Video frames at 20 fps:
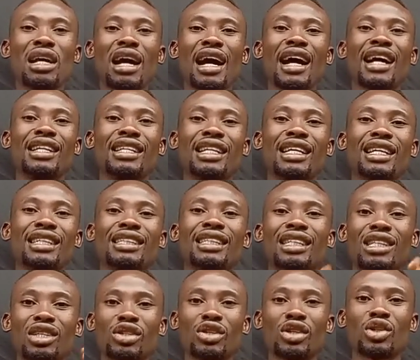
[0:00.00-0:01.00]
and the
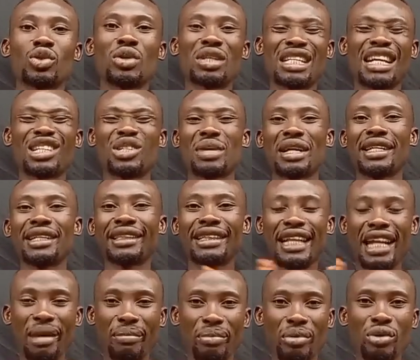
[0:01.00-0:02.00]
result was actually
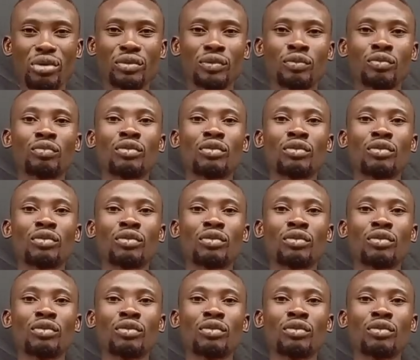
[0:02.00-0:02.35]
terrible.